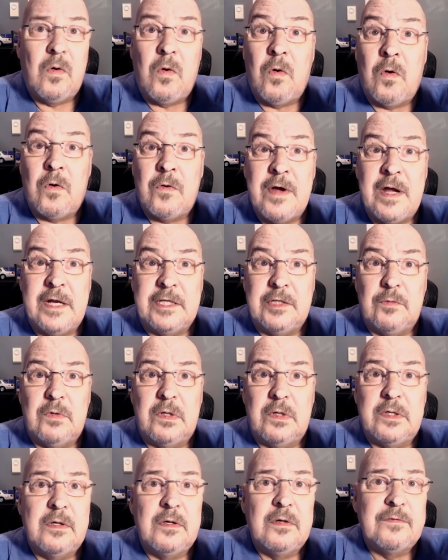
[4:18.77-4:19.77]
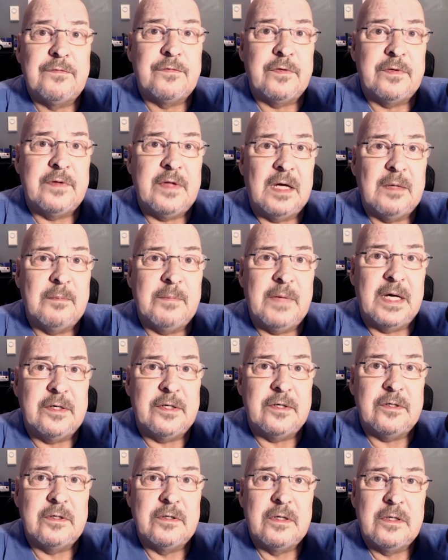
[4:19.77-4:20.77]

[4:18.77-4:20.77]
or anyone, for that matter.